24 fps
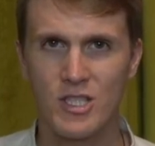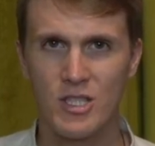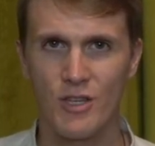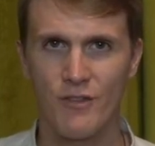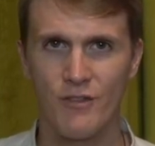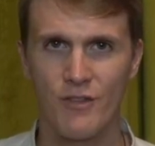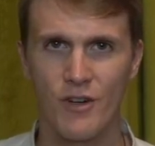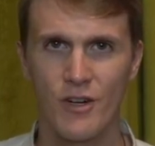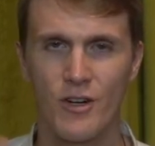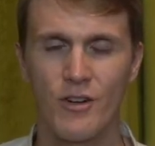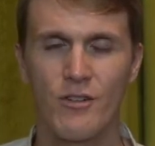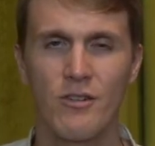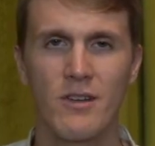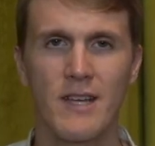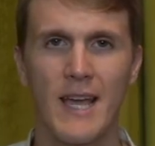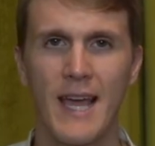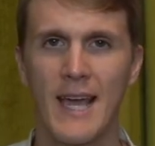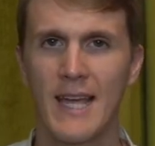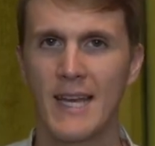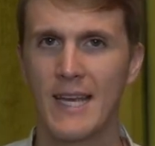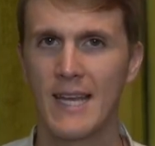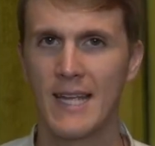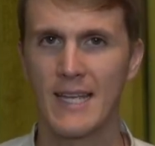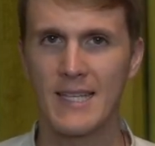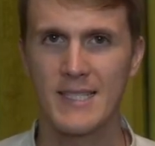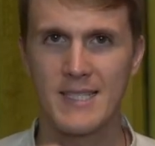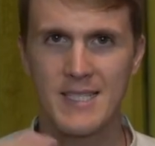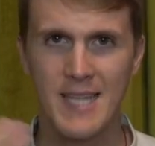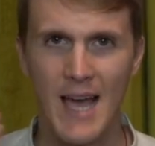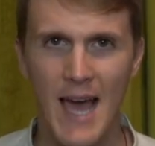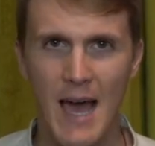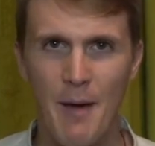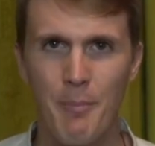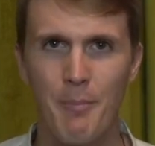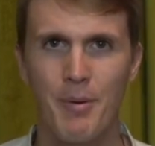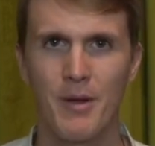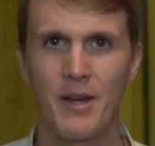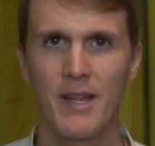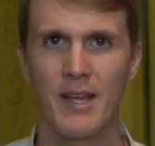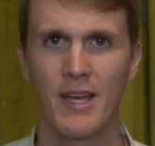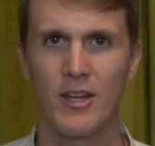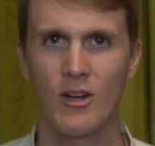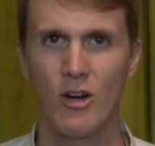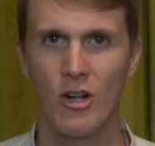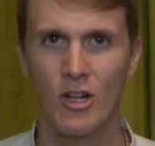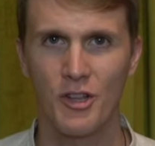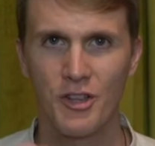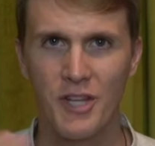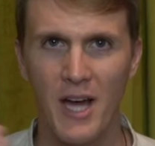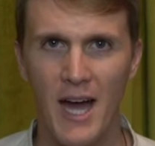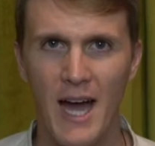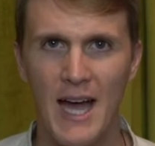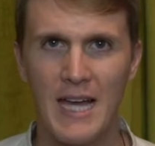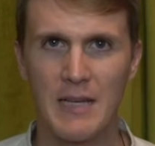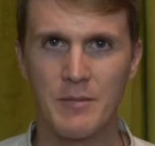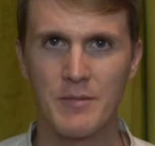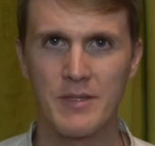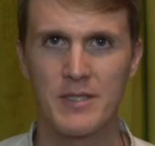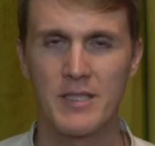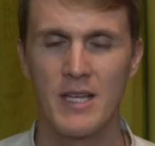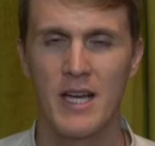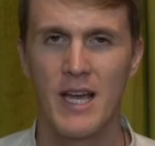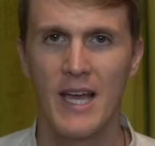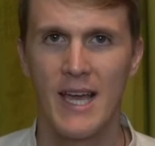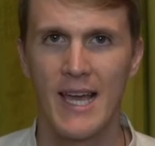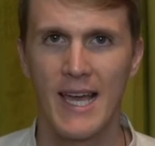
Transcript: of creating is happening at all times